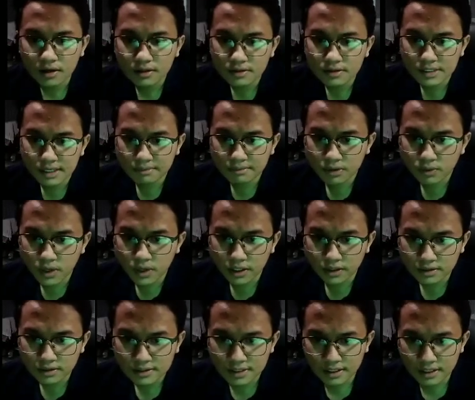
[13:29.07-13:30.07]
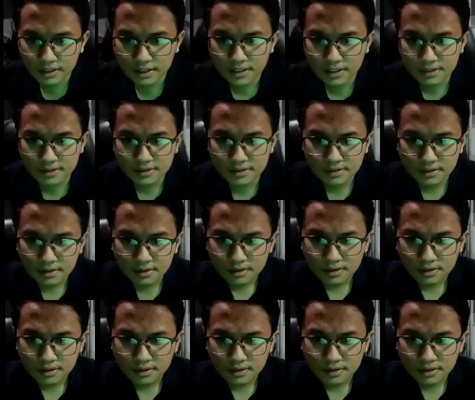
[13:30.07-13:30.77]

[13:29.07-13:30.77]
Table 1, techniques